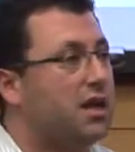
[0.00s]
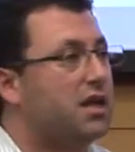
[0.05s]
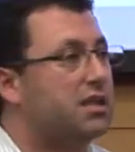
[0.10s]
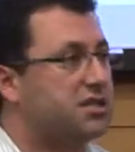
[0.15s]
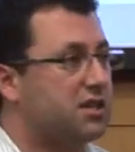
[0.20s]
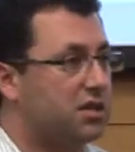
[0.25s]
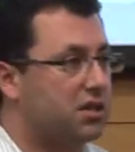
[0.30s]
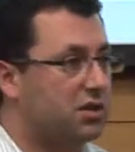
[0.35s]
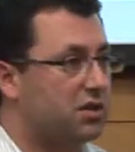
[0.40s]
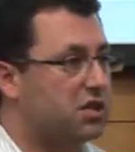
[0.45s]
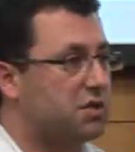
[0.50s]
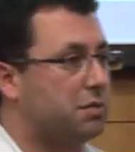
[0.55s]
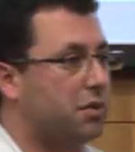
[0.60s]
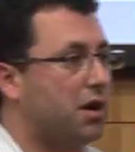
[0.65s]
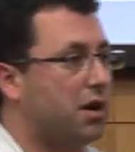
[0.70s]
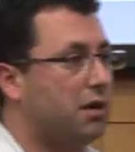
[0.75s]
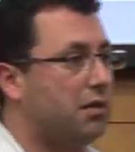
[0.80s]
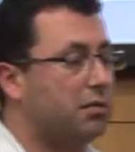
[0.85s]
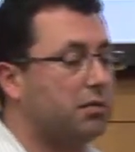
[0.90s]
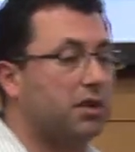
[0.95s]
it's a huge
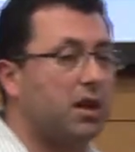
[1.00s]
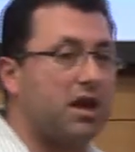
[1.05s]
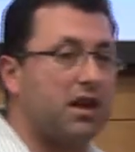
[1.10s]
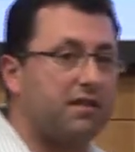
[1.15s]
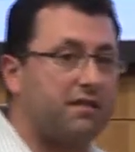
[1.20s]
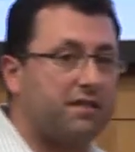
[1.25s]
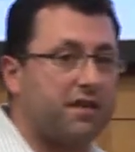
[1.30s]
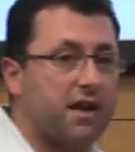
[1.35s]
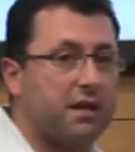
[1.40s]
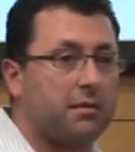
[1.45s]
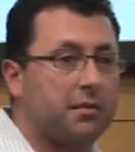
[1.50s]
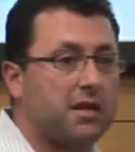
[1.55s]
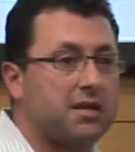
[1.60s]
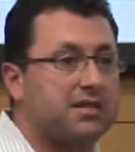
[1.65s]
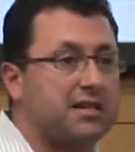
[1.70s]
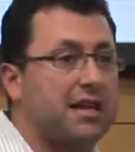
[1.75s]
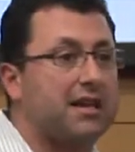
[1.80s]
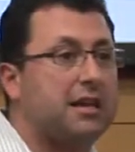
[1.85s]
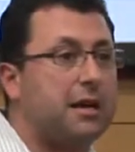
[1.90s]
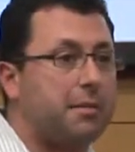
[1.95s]
problem. A lot of
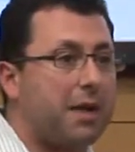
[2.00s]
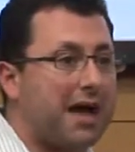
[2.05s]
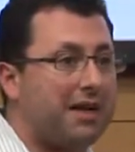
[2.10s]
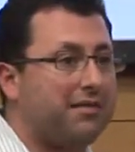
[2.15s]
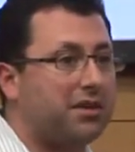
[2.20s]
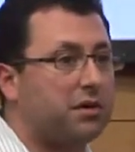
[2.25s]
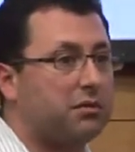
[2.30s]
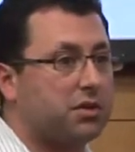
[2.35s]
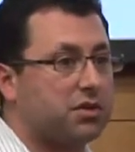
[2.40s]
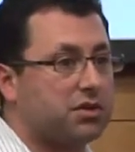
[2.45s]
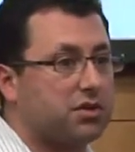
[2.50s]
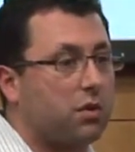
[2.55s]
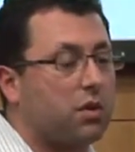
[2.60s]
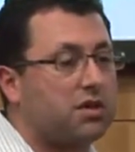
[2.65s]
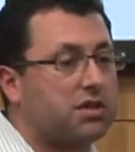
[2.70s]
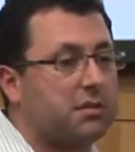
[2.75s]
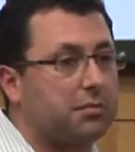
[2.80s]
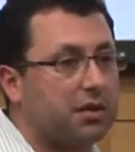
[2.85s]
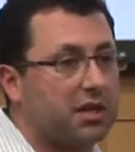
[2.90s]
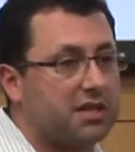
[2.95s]
families end up having to
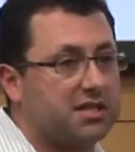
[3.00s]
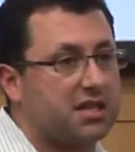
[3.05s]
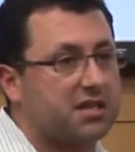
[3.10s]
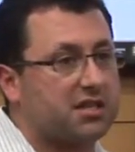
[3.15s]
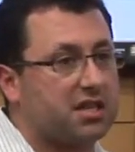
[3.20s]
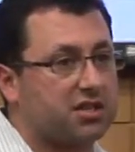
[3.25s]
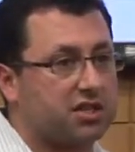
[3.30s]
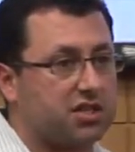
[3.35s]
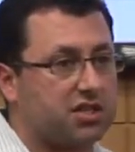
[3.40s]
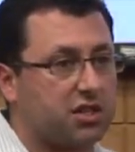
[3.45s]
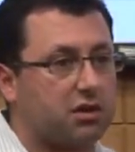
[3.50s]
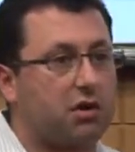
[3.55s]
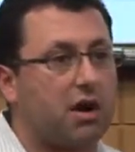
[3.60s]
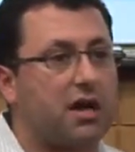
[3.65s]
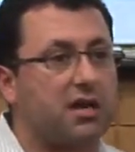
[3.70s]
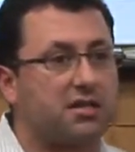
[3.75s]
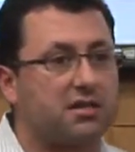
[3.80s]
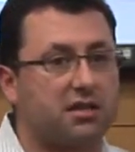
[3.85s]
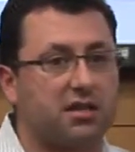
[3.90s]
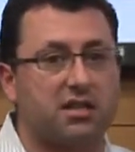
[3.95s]
resort to places such as
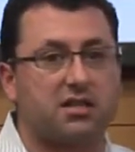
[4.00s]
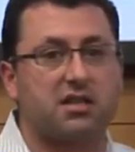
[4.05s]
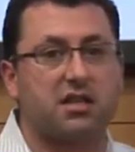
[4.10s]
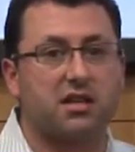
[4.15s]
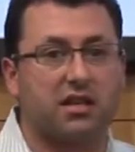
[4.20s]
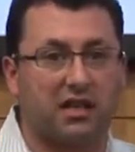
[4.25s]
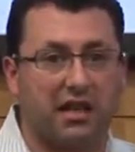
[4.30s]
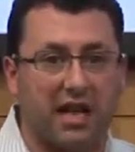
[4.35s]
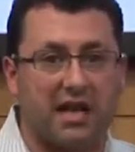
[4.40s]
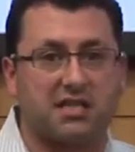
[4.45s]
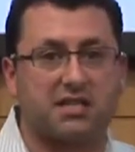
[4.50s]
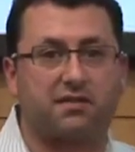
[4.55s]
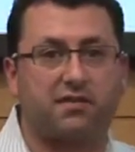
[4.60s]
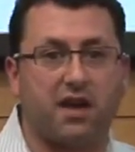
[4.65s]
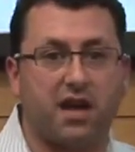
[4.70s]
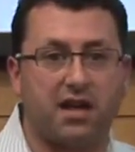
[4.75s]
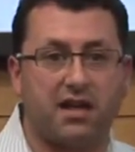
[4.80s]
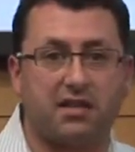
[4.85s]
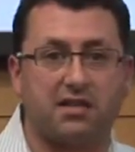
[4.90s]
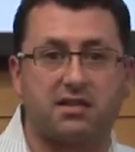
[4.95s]
Craigslist,
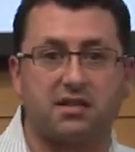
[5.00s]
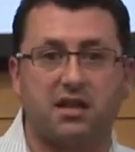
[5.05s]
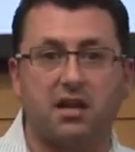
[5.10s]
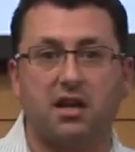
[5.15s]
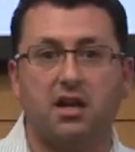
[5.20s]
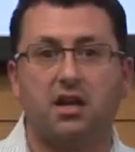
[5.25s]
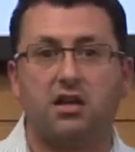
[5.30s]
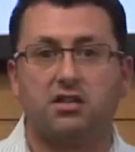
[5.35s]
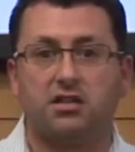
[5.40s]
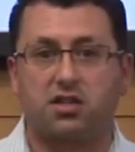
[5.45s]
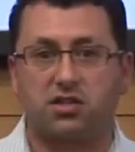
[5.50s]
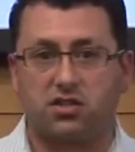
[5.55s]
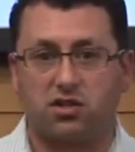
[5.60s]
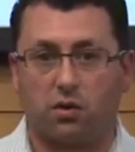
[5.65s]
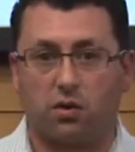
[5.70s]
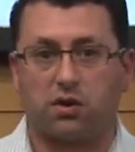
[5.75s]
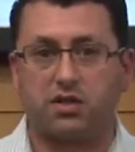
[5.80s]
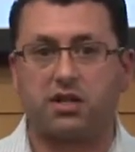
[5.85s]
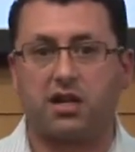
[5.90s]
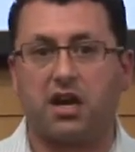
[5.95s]
classifieds to
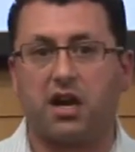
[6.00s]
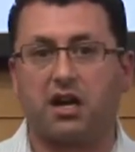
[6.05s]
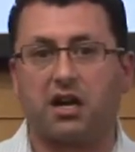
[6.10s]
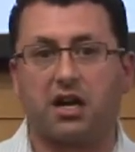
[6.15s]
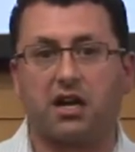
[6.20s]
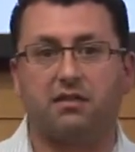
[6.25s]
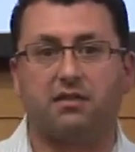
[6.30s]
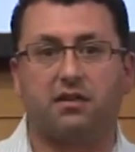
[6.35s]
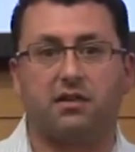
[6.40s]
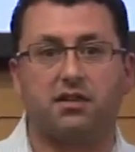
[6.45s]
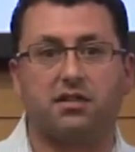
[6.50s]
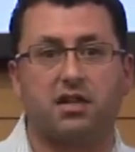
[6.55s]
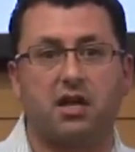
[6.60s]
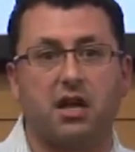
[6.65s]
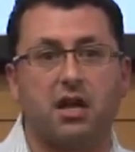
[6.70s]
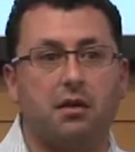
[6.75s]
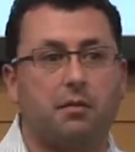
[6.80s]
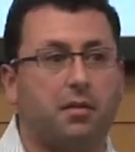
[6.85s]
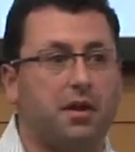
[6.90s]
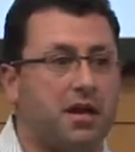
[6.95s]
source caregivers,
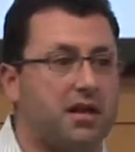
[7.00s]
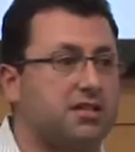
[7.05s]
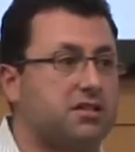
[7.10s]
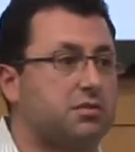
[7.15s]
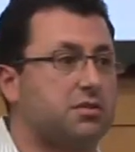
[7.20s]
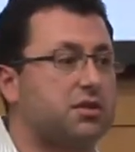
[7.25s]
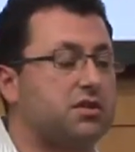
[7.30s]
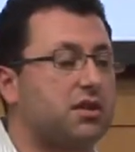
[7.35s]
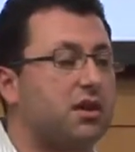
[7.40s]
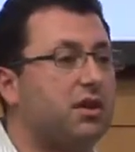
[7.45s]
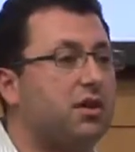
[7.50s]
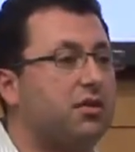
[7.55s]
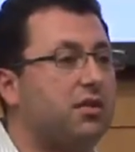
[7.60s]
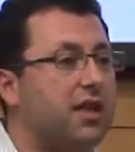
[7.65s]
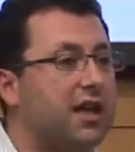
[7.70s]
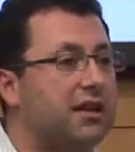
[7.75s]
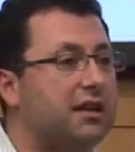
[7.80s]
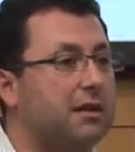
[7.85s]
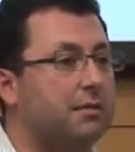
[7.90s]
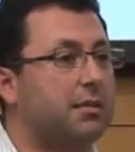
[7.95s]
but as a result,
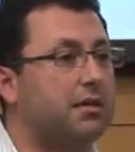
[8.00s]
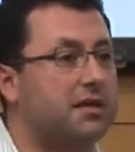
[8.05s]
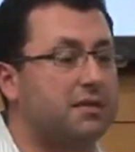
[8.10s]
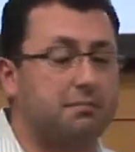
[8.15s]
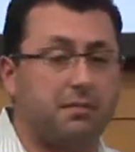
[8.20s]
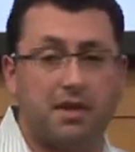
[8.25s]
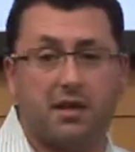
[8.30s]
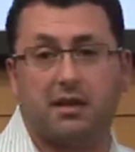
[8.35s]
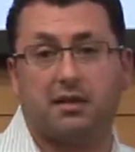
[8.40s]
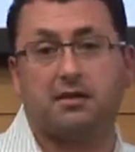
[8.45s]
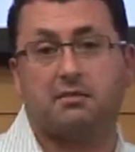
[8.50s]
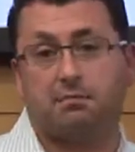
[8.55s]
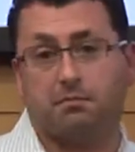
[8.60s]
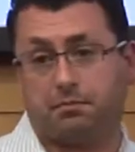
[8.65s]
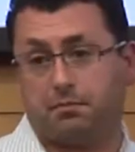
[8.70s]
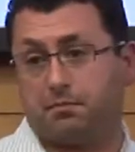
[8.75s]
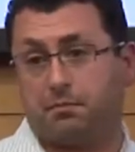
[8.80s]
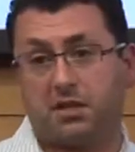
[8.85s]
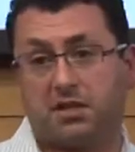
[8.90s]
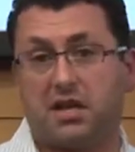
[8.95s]
they end up being
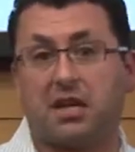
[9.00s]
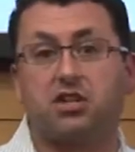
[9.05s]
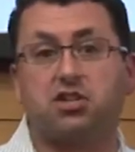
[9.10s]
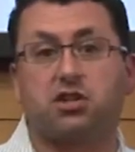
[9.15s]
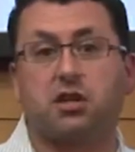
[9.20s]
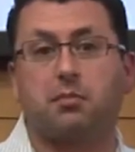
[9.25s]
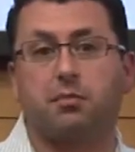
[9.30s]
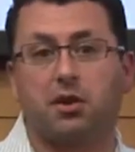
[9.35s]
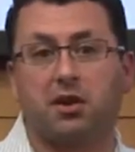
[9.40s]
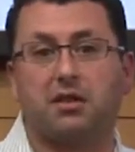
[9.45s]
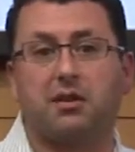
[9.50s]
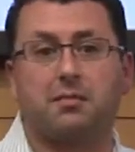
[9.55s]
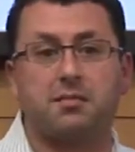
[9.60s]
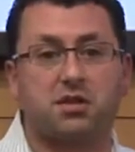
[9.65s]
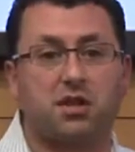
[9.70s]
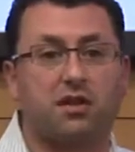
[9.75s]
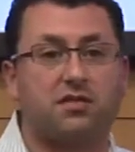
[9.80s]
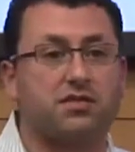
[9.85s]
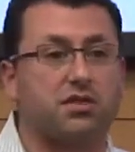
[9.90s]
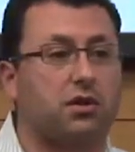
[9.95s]
potentially putting
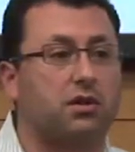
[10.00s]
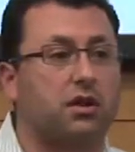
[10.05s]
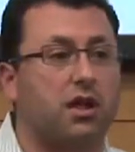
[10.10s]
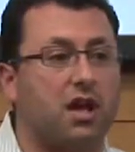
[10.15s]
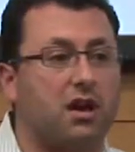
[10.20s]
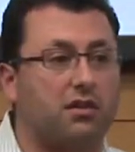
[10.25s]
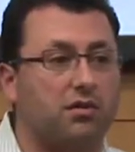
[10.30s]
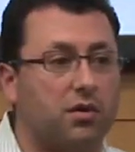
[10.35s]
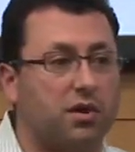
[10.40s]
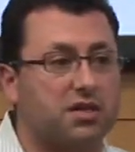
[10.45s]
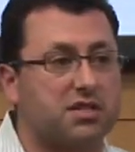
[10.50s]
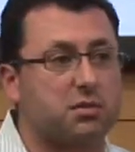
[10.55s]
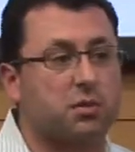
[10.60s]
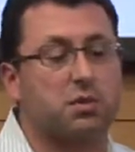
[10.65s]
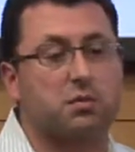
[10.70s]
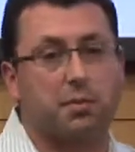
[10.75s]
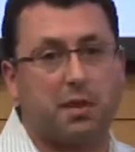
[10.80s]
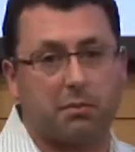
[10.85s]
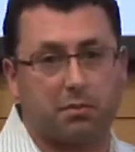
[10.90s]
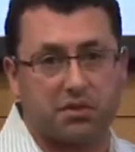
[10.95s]
themselves to a lot of risk
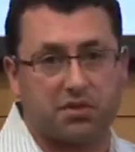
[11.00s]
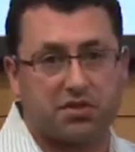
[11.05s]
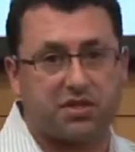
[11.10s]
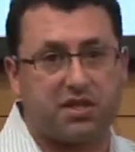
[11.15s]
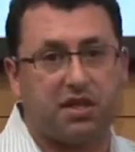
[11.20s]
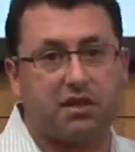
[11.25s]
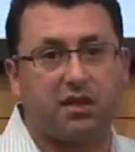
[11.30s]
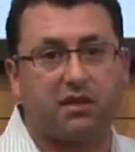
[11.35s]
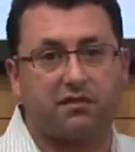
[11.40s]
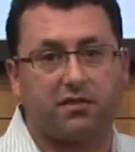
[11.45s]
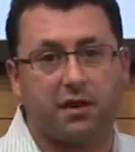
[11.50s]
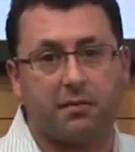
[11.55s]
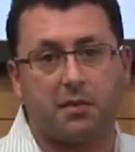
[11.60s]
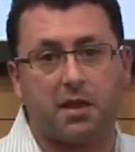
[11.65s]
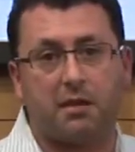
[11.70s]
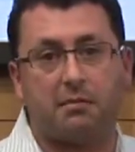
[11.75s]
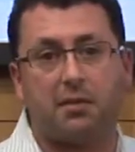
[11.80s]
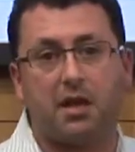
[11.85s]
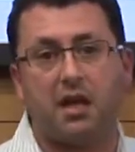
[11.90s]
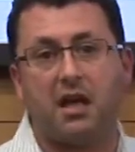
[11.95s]
with people stealing from
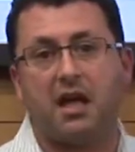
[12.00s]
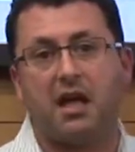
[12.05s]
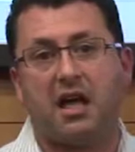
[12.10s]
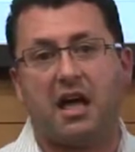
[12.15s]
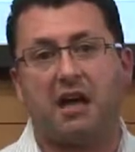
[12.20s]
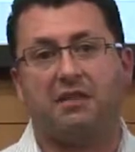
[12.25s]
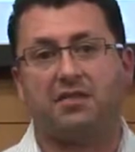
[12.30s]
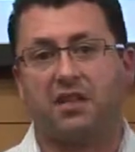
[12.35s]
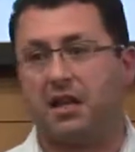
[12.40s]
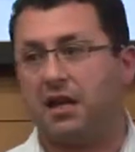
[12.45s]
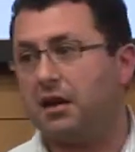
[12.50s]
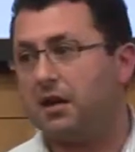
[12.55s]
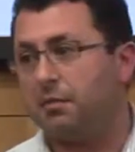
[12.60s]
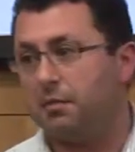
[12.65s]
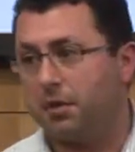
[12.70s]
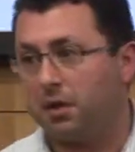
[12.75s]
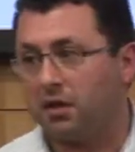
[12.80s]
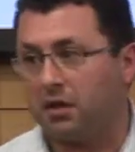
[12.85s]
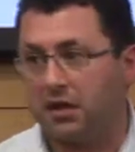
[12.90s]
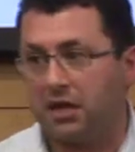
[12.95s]
them, having the
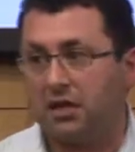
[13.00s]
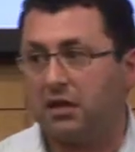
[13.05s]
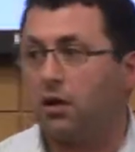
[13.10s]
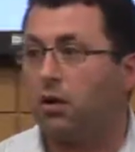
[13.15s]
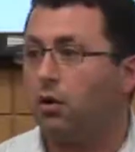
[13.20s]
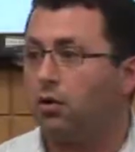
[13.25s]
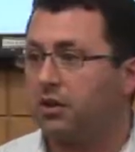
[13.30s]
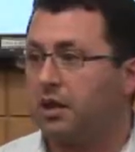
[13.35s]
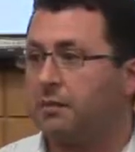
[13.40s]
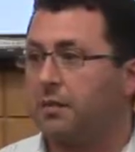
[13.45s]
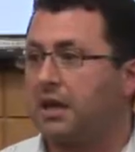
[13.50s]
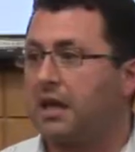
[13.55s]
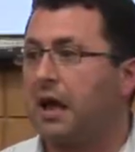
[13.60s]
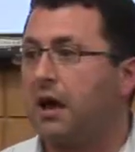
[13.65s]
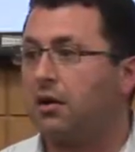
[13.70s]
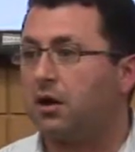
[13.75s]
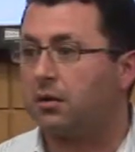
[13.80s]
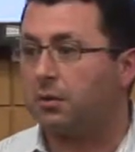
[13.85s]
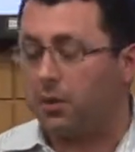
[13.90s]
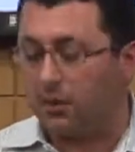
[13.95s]
inability to hold them
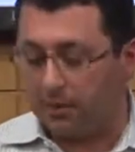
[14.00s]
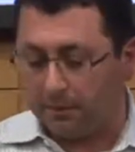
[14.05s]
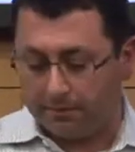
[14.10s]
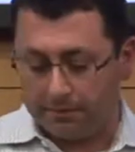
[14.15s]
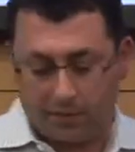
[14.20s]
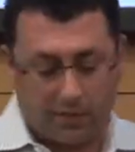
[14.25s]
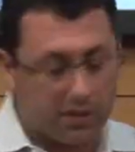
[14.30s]
accountable.